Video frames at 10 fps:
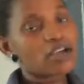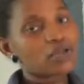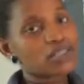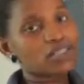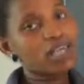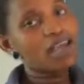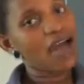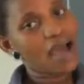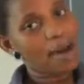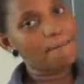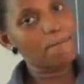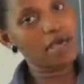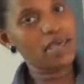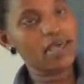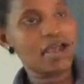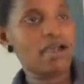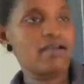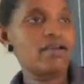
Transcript: you say a pair